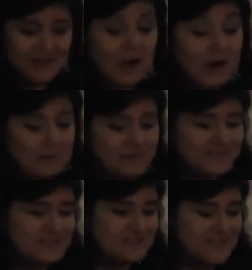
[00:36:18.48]
harm
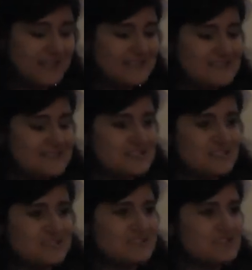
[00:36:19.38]
Israel, this is
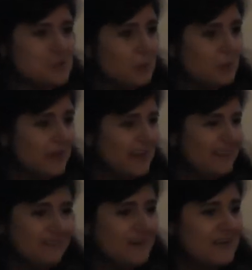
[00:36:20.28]
just a joke.
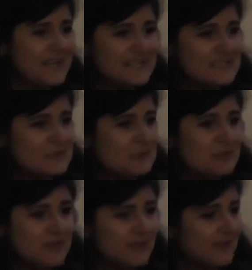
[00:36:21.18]
Iran has no
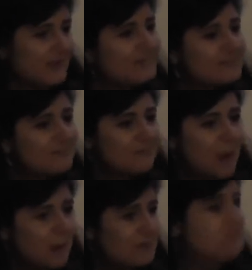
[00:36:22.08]
real
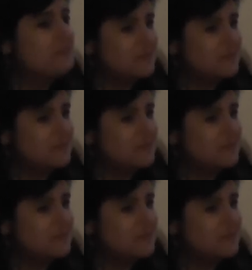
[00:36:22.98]
power for